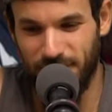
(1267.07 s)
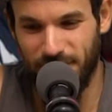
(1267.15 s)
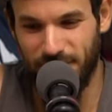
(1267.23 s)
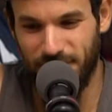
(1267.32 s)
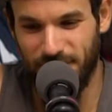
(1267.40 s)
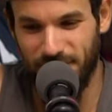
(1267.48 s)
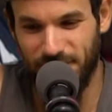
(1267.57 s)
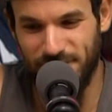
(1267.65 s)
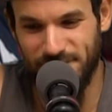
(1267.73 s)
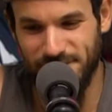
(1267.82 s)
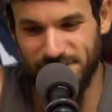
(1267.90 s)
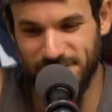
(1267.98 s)

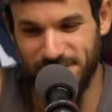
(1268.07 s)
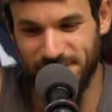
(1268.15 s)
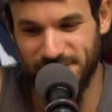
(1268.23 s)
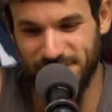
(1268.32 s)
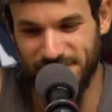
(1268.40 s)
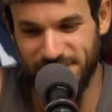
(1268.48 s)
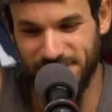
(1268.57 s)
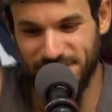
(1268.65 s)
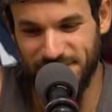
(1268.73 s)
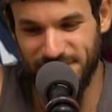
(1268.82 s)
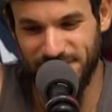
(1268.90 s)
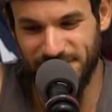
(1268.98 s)

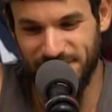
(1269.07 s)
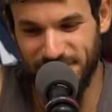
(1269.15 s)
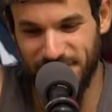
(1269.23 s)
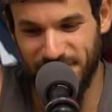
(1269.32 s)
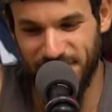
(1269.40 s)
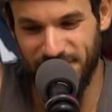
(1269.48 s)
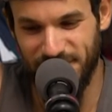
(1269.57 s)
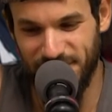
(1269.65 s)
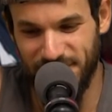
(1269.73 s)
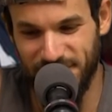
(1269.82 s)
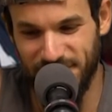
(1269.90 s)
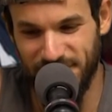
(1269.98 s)

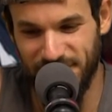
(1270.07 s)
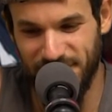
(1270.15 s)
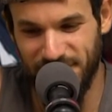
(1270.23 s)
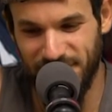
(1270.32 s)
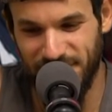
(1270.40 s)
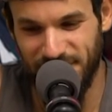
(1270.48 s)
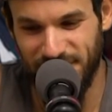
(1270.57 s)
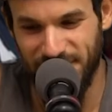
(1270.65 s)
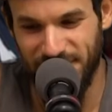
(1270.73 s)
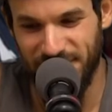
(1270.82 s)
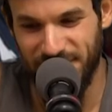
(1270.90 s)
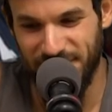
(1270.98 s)

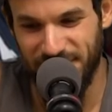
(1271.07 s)
This person isn't speaking.